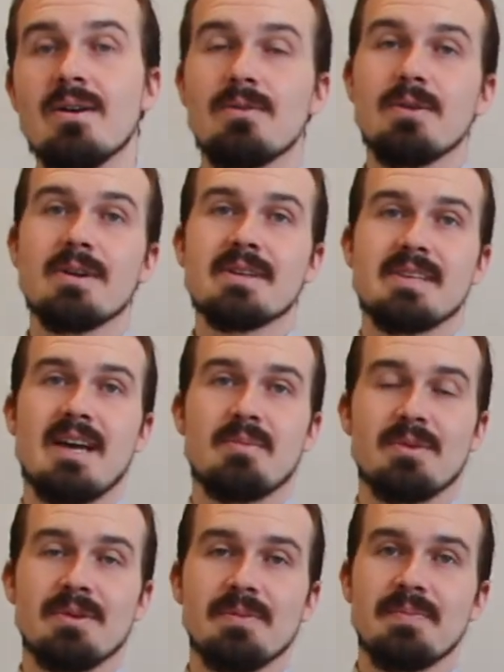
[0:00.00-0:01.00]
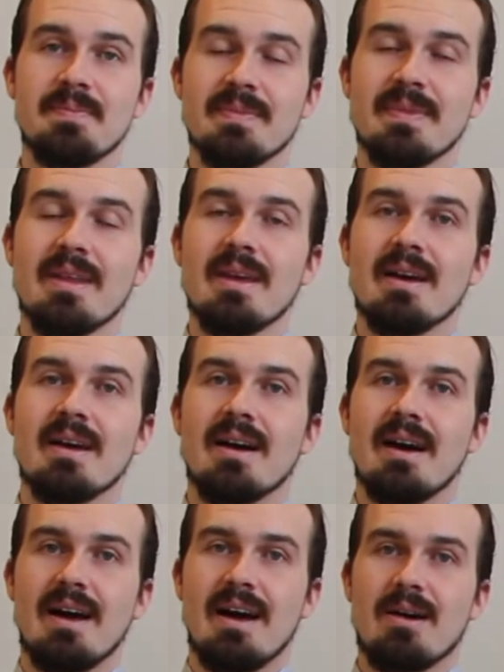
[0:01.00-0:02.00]
For example,
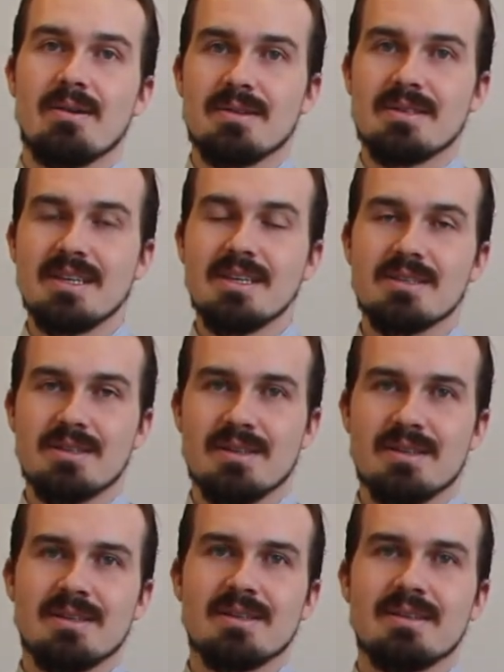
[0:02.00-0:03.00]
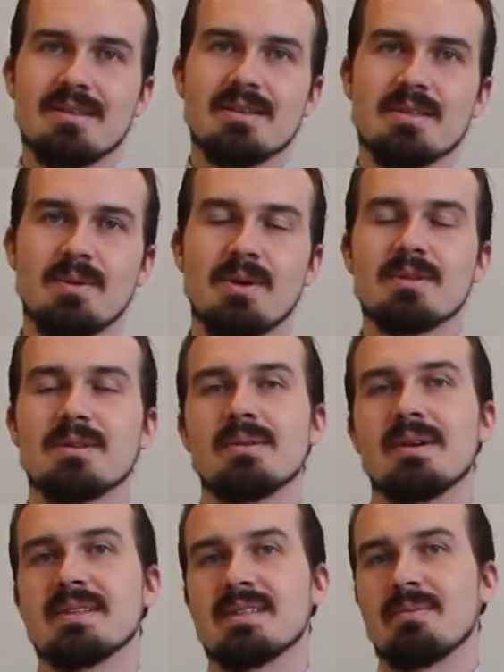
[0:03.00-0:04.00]
our teacher spoke
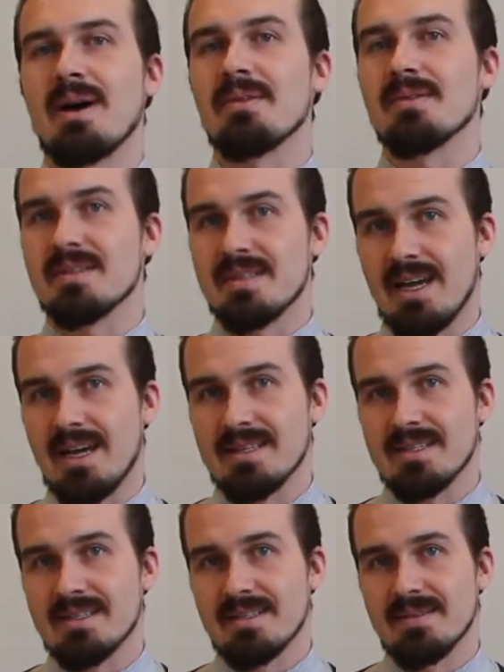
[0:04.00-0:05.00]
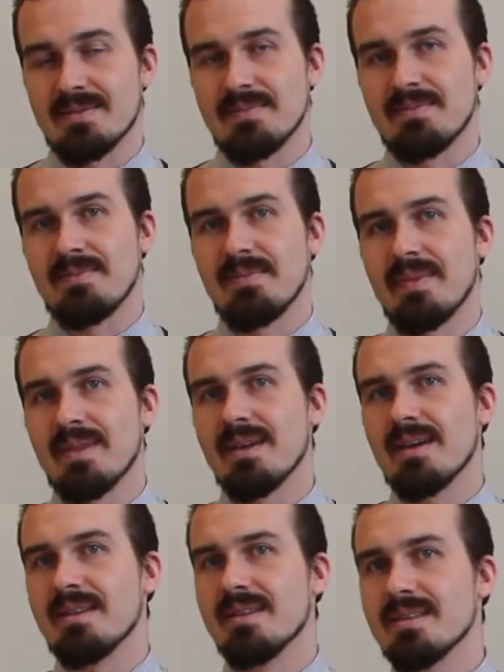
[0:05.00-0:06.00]
to us about the test.
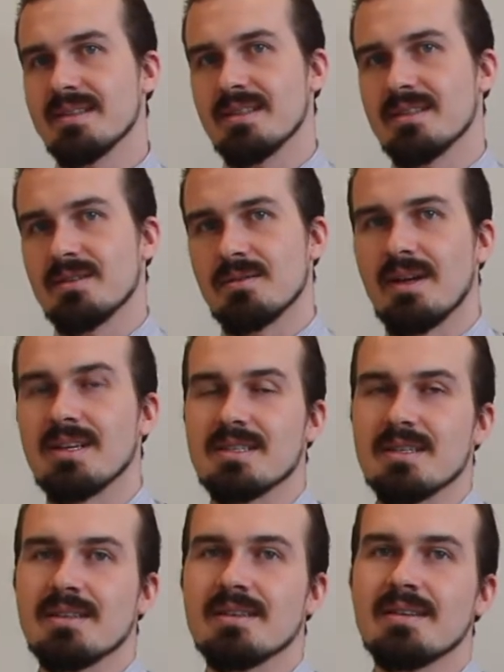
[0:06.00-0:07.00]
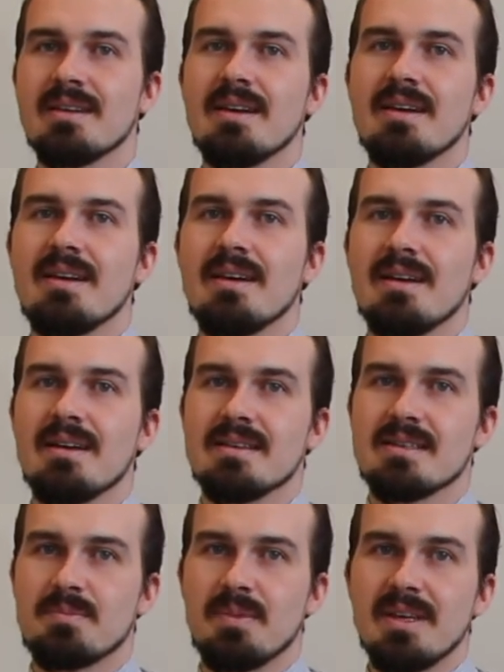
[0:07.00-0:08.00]
In this situation,
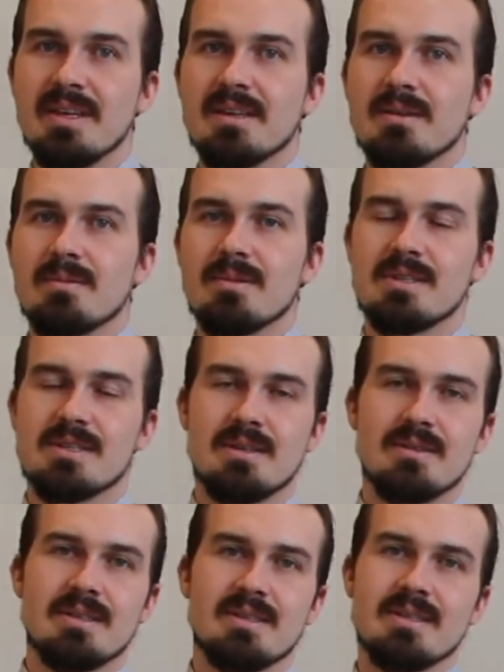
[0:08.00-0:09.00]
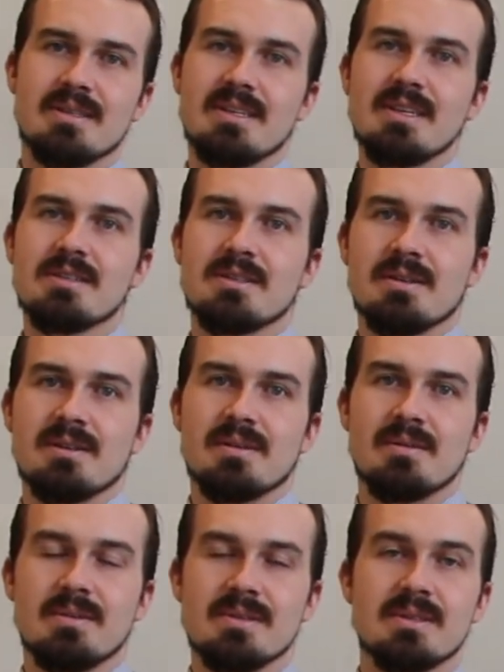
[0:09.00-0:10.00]
speak would show that the teacher
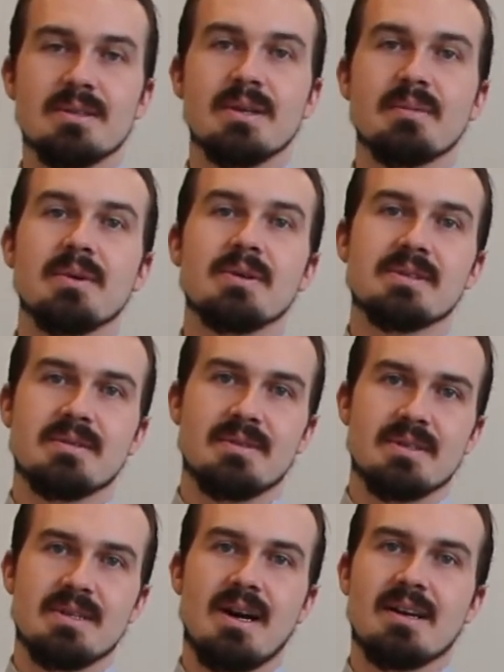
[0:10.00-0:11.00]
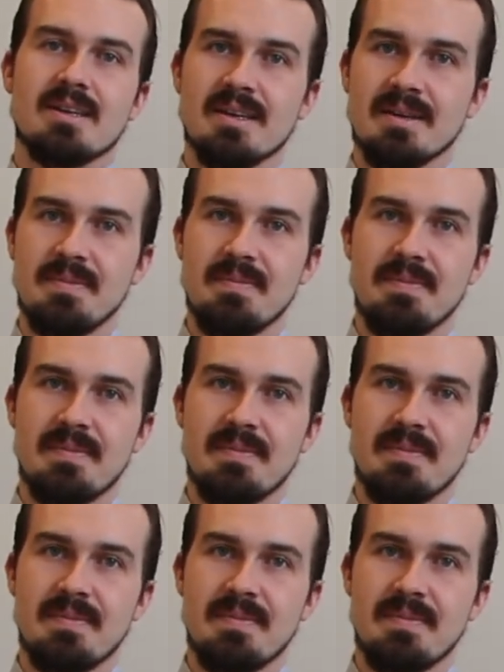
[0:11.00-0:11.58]
was doing most of the talking,